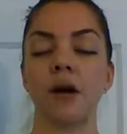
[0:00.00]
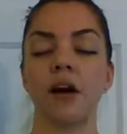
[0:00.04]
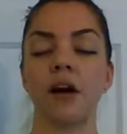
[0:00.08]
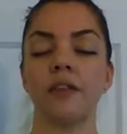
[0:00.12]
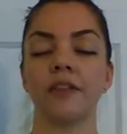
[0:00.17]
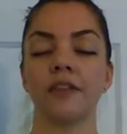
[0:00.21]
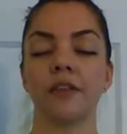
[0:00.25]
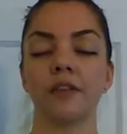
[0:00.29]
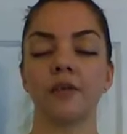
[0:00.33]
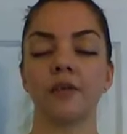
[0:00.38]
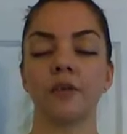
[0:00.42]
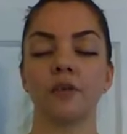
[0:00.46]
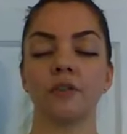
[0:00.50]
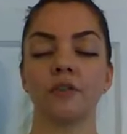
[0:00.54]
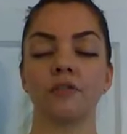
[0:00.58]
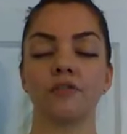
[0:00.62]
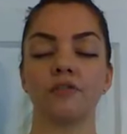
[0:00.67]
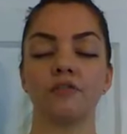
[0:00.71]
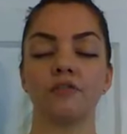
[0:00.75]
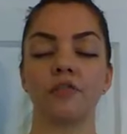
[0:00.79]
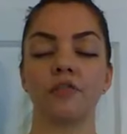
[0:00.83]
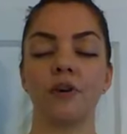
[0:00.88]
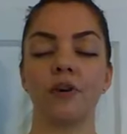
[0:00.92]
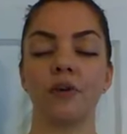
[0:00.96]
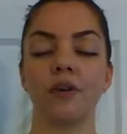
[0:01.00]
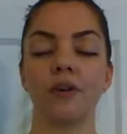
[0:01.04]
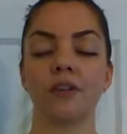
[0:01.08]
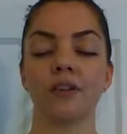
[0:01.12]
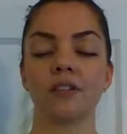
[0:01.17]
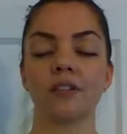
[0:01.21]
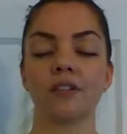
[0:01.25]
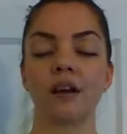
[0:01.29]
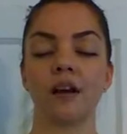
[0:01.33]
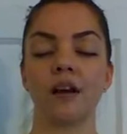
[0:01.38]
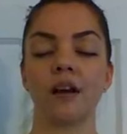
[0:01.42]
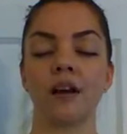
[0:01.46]
spot that you can
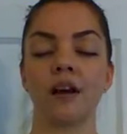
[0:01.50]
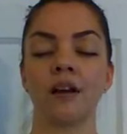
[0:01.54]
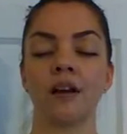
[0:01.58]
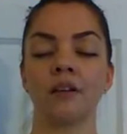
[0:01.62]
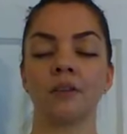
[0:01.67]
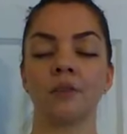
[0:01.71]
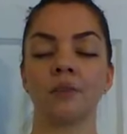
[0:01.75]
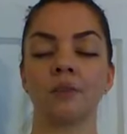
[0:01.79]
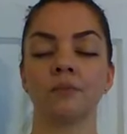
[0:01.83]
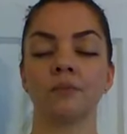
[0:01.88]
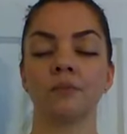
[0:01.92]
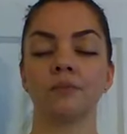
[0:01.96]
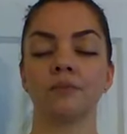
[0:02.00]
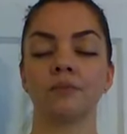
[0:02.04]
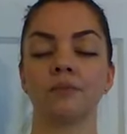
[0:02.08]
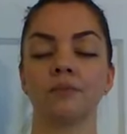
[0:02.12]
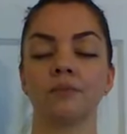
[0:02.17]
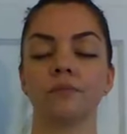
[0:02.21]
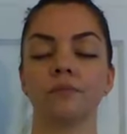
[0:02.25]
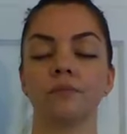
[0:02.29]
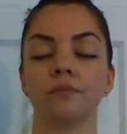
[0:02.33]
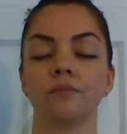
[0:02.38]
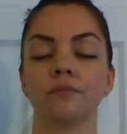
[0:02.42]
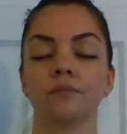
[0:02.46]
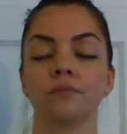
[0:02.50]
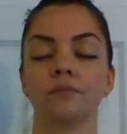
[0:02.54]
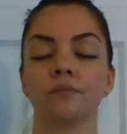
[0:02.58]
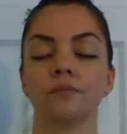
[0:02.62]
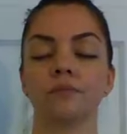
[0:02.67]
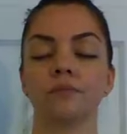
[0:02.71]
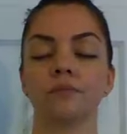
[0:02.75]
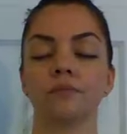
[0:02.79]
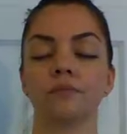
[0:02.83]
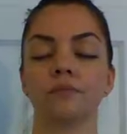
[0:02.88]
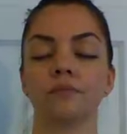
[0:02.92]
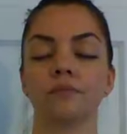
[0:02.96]
focus on.
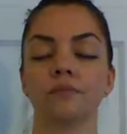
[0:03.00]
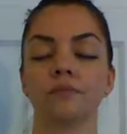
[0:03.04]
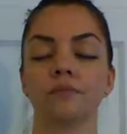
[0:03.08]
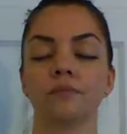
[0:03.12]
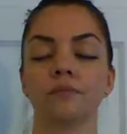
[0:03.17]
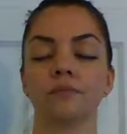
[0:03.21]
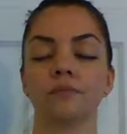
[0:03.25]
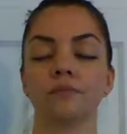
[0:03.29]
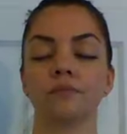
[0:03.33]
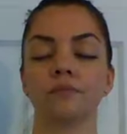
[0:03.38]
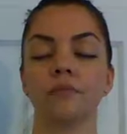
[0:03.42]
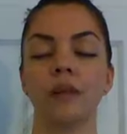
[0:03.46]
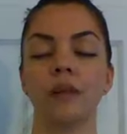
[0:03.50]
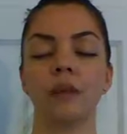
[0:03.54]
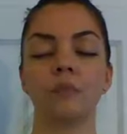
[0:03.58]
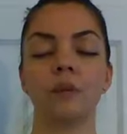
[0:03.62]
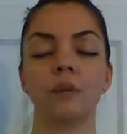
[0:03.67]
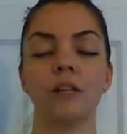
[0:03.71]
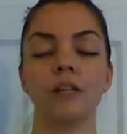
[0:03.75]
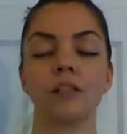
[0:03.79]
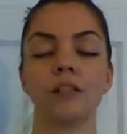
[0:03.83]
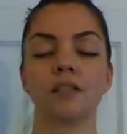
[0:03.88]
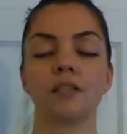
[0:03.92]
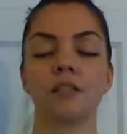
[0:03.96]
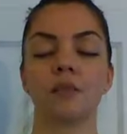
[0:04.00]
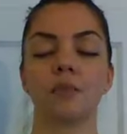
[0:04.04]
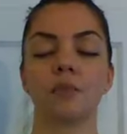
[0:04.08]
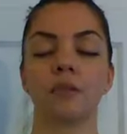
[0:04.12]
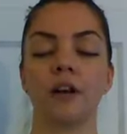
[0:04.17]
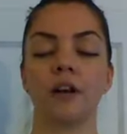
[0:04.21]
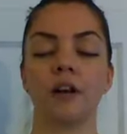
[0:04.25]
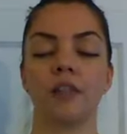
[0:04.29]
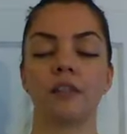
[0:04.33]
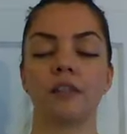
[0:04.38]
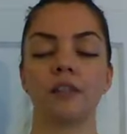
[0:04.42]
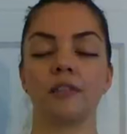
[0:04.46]
Maybe it's the
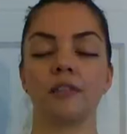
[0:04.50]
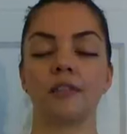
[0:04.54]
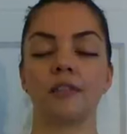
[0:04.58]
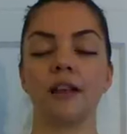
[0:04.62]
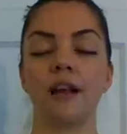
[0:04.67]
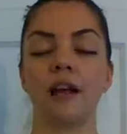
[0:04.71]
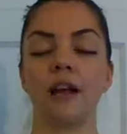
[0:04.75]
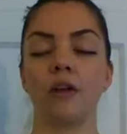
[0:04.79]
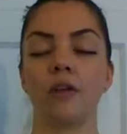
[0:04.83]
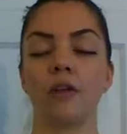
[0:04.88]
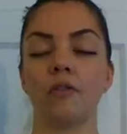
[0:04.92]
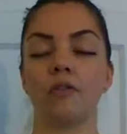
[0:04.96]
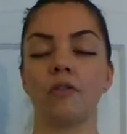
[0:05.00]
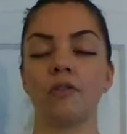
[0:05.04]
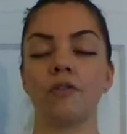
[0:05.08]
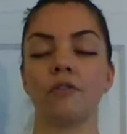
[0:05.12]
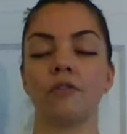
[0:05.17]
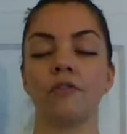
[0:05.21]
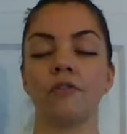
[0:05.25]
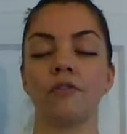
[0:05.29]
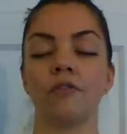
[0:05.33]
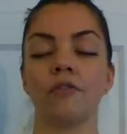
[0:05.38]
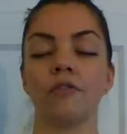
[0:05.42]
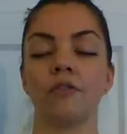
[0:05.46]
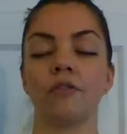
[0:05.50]
breath itself.